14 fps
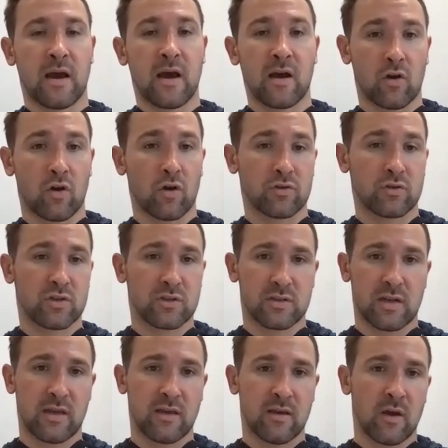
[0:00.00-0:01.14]

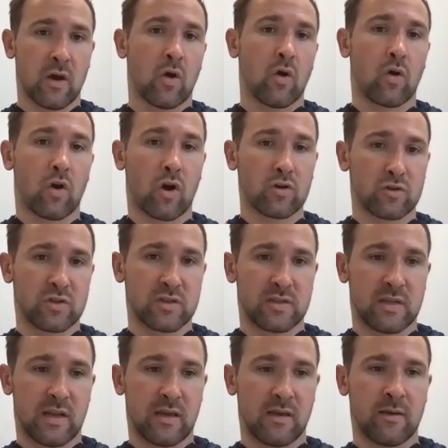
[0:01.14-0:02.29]
unconsciously or
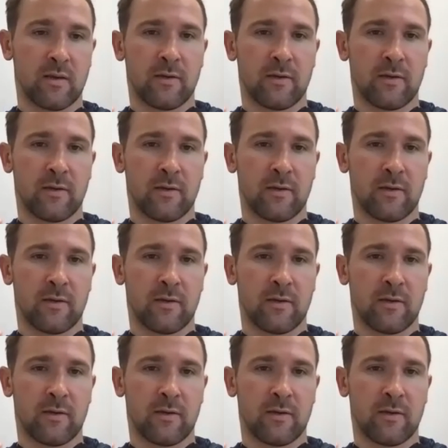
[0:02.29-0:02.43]
consciously.